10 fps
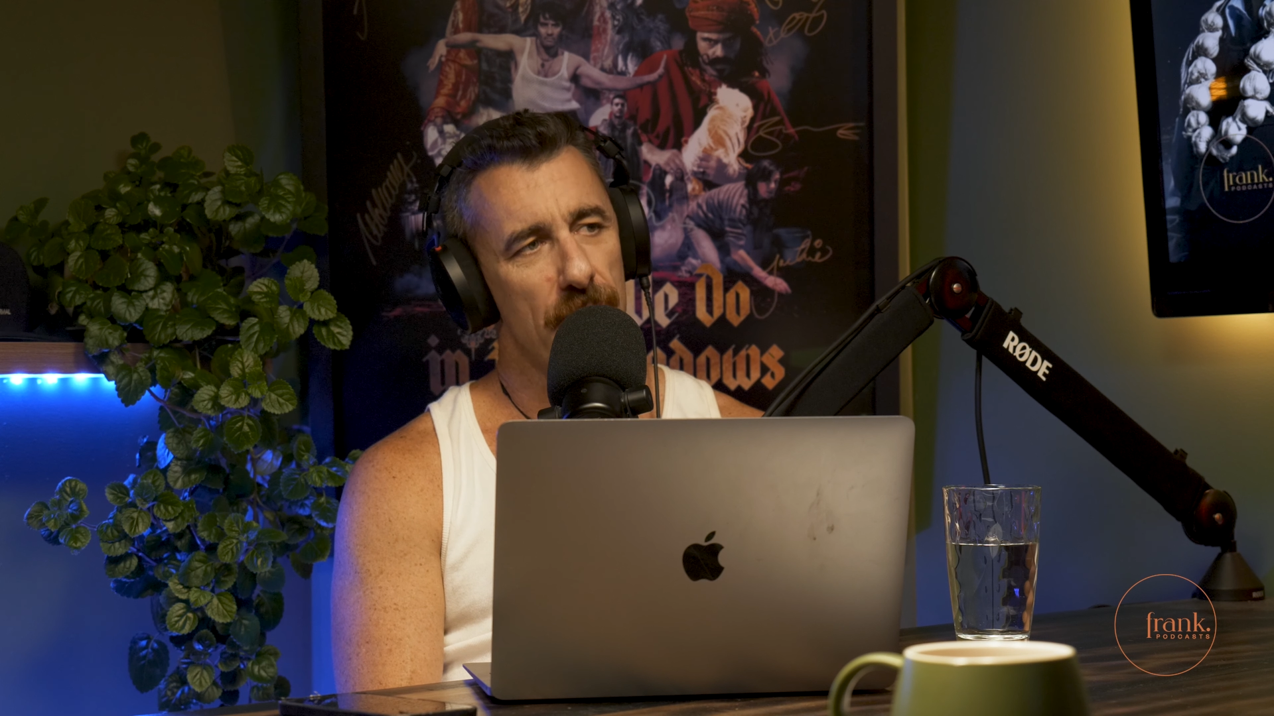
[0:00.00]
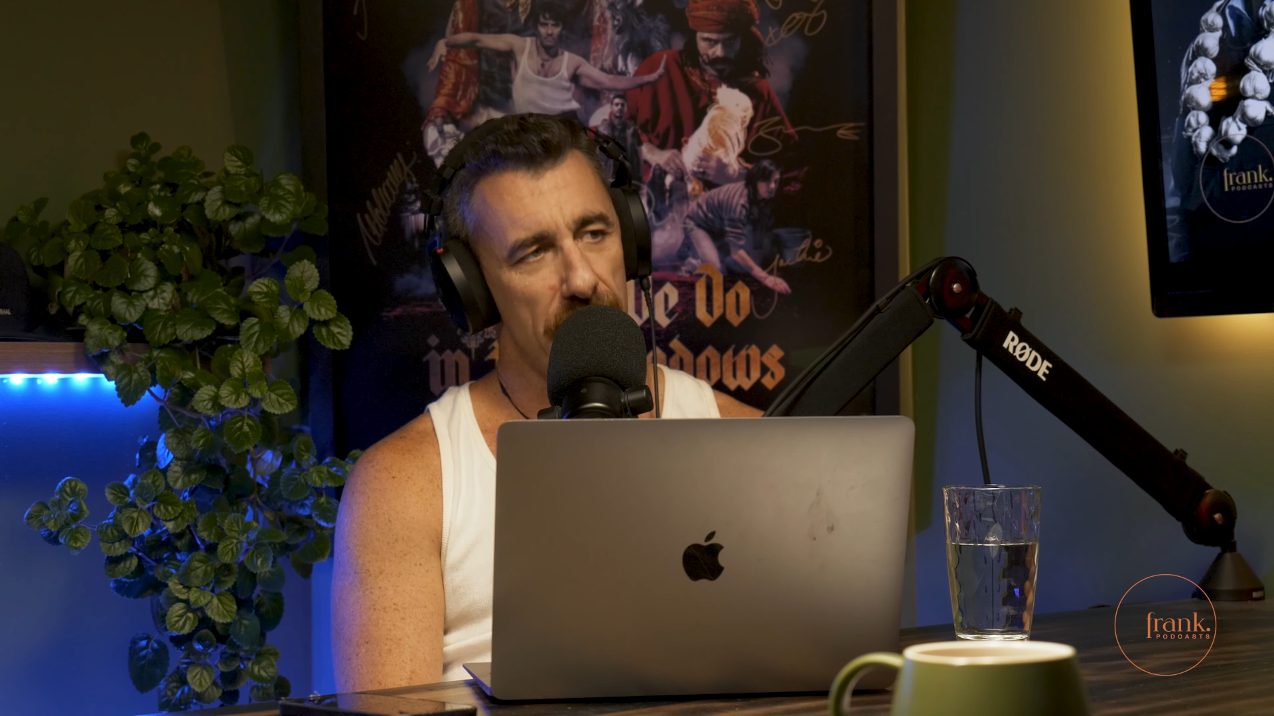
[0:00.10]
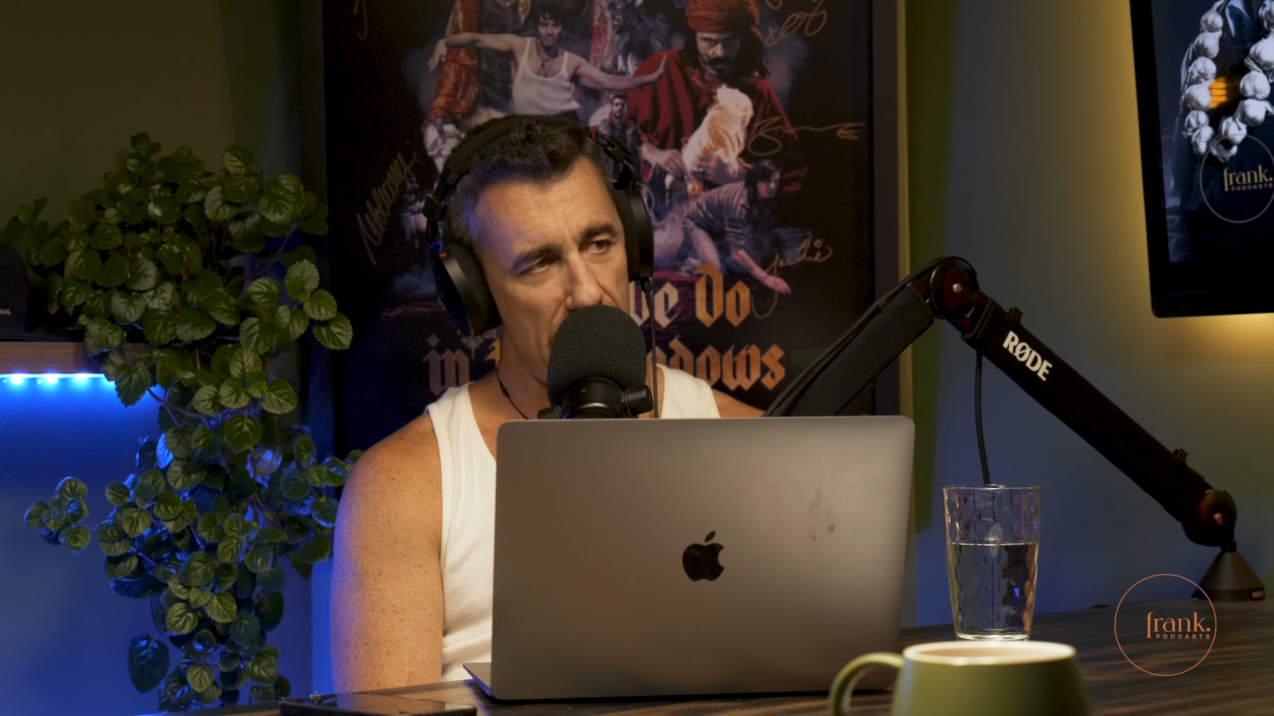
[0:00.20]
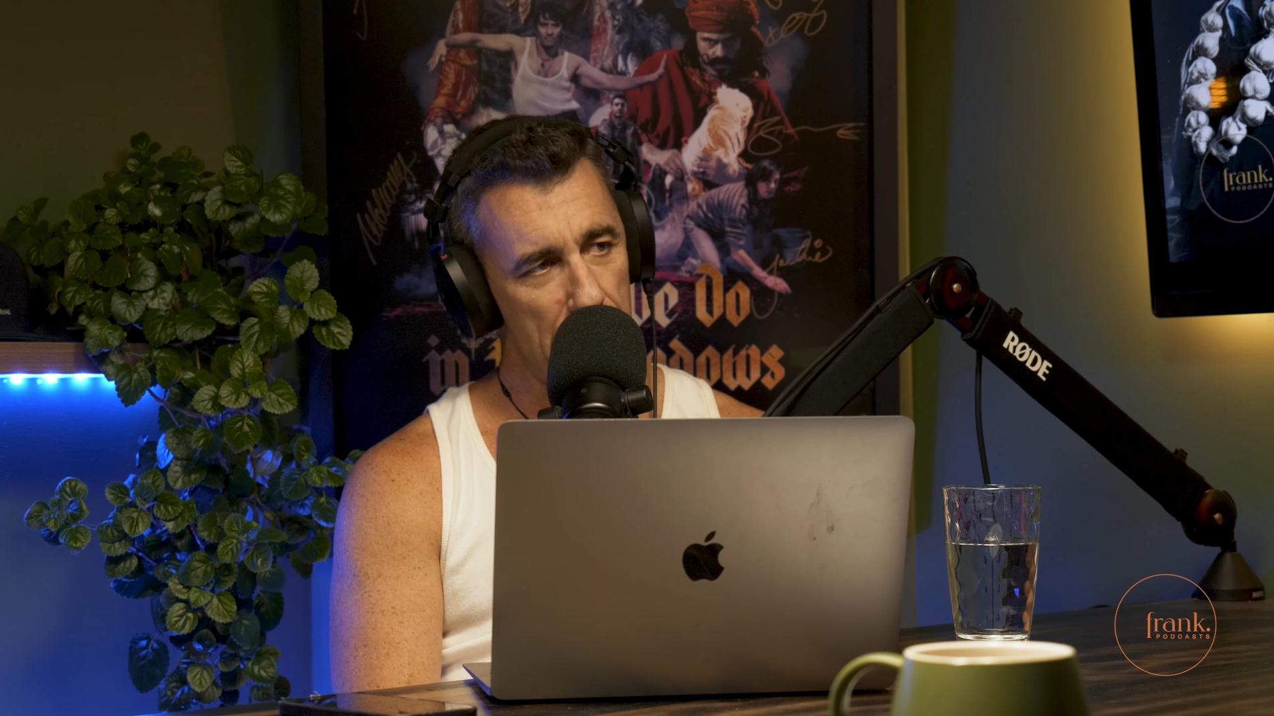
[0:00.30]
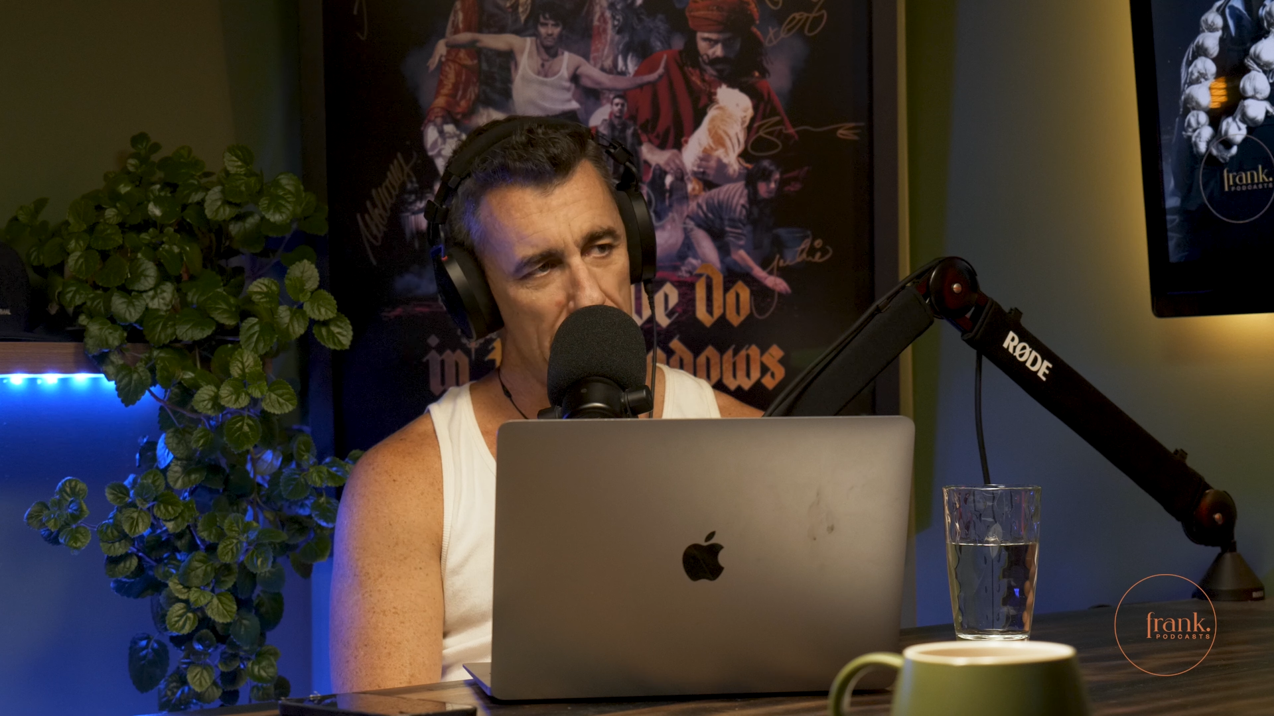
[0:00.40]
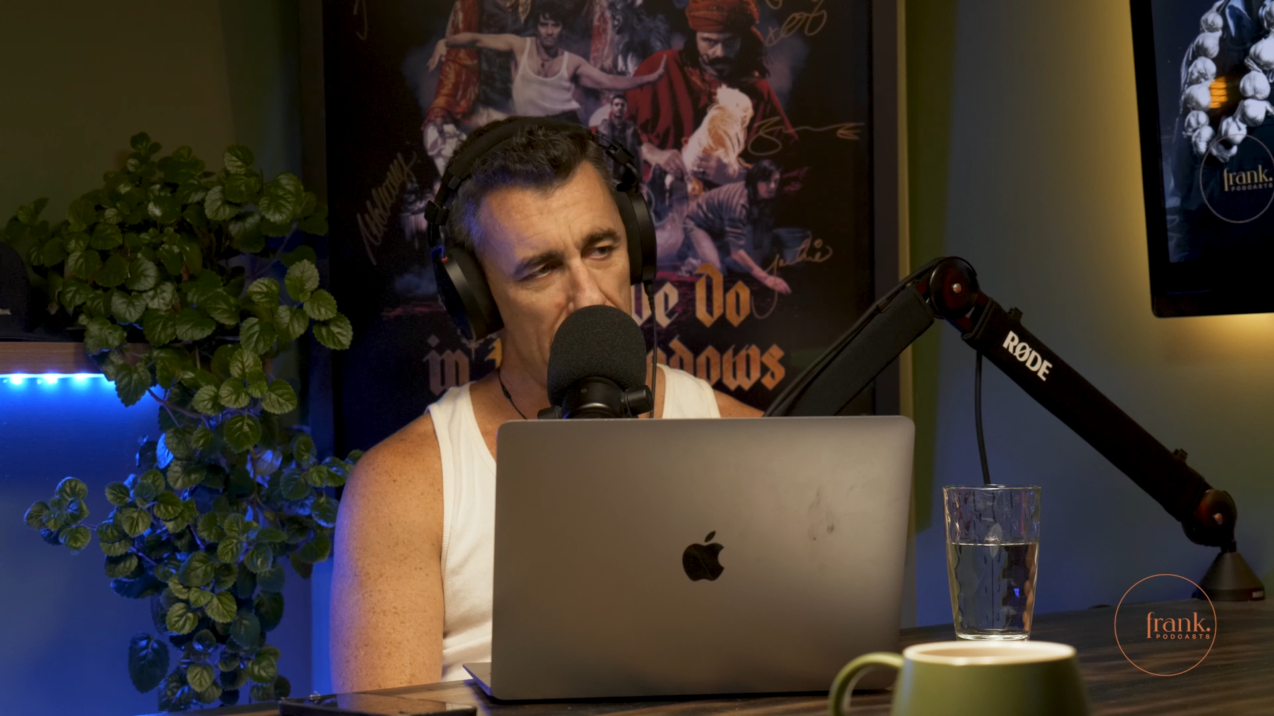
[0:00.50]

with that